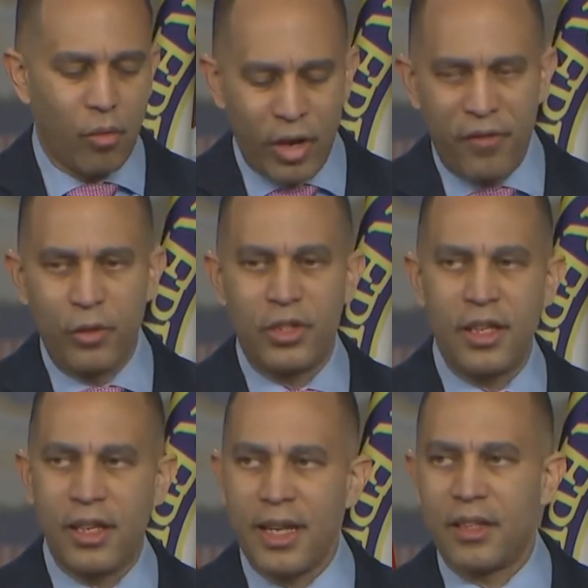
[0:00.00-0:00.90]
a
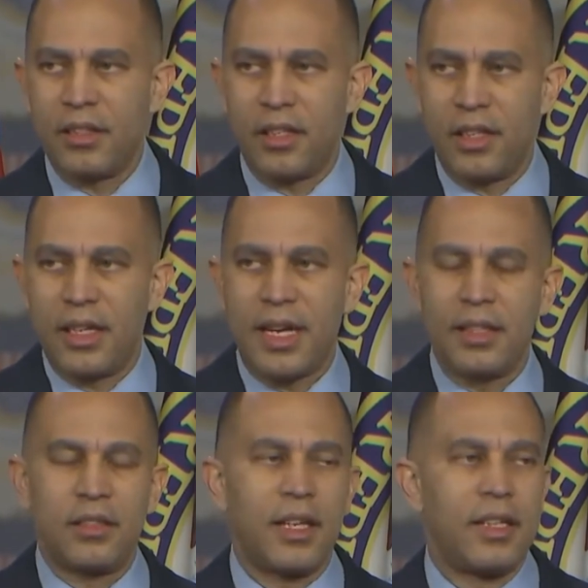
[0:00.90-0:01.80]
refugee elected to the
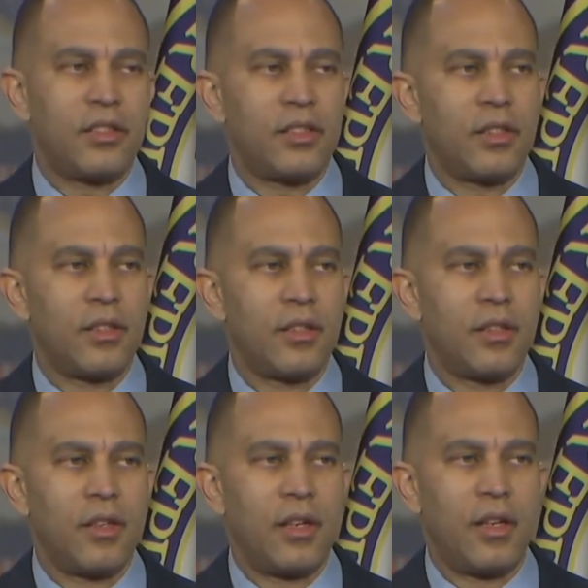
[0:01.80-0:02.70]
United States
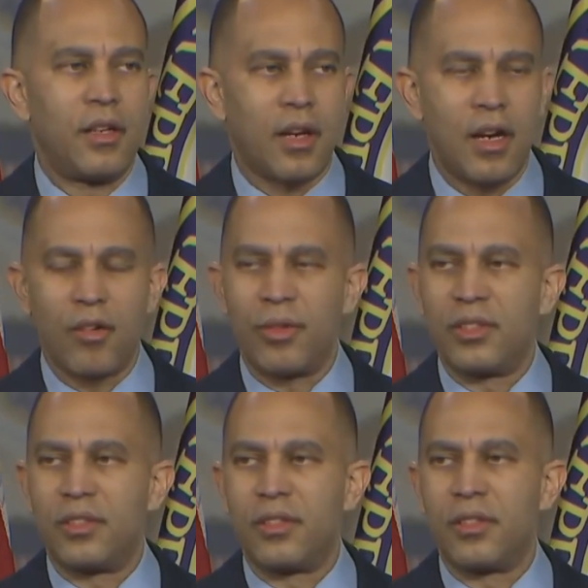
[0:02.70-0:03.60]
Congress,